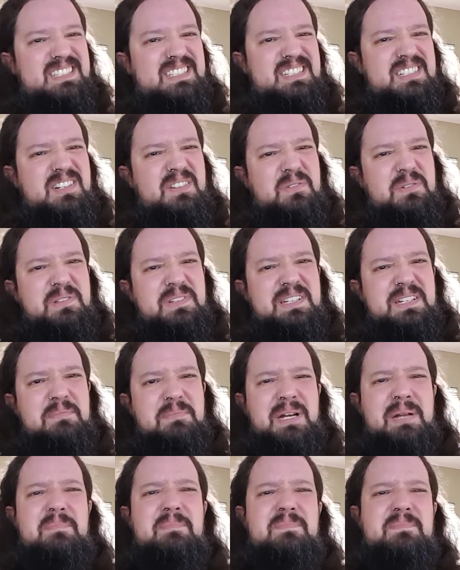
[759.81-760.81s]
it's not really
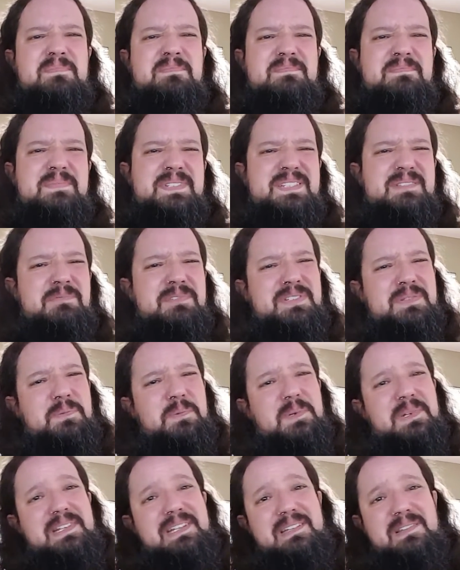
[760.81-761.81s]
I wasn't
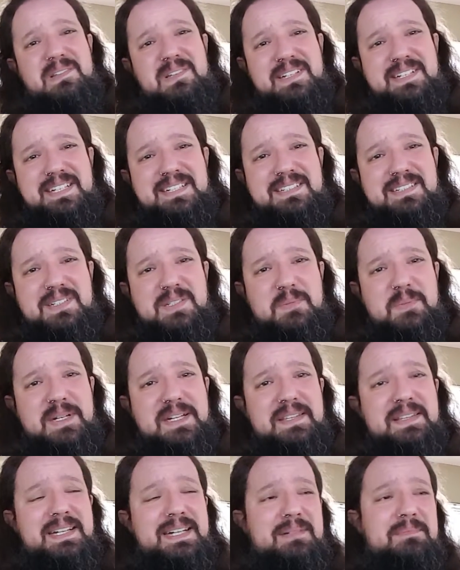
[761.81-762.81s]
really looking to
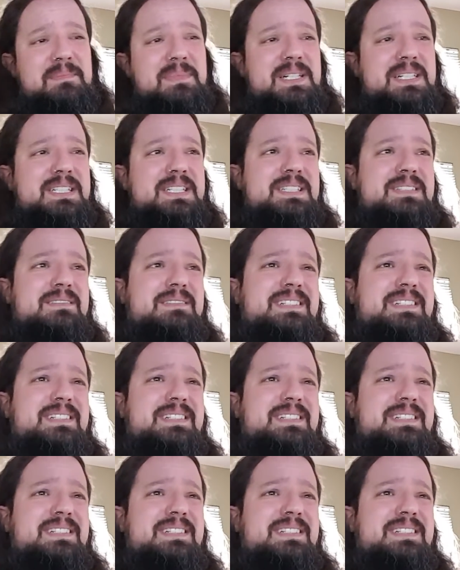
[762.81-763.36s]
spend that much.